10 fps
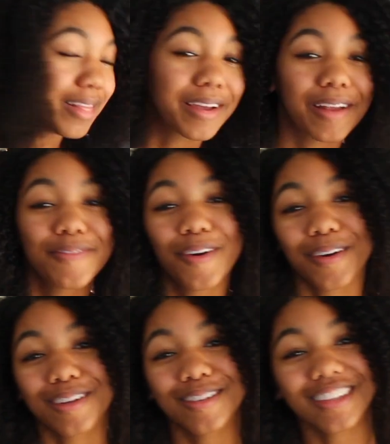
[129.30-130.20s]
looking
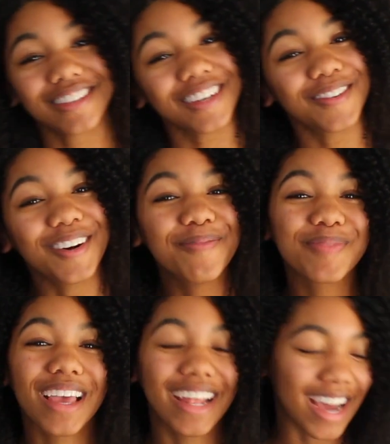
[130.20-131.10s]
forward to the sequel,
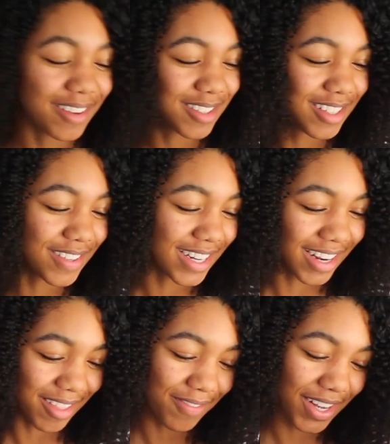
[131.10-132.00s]
and I will see you in
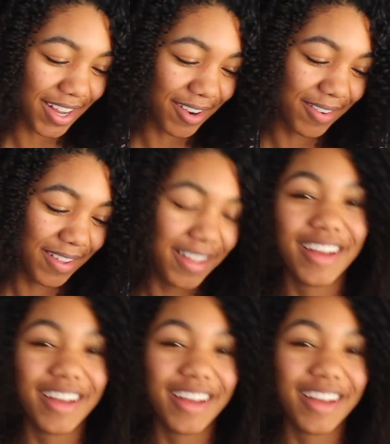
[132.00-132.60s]
another video.